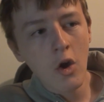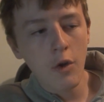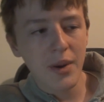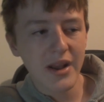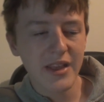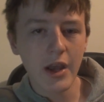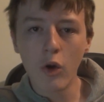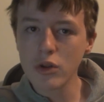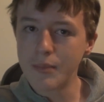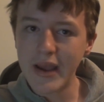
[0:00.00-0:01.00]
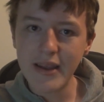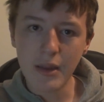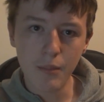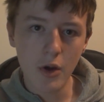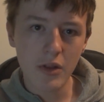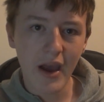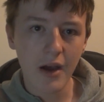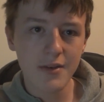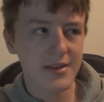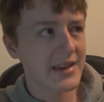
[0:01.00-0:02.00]
who played the old maid in Murder
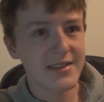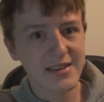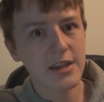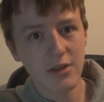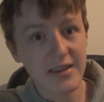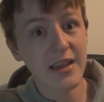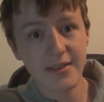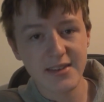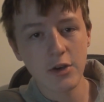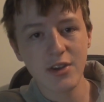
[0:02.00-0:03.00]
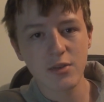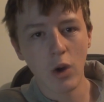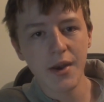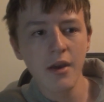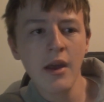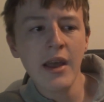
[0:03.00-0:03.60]
House in Series 1.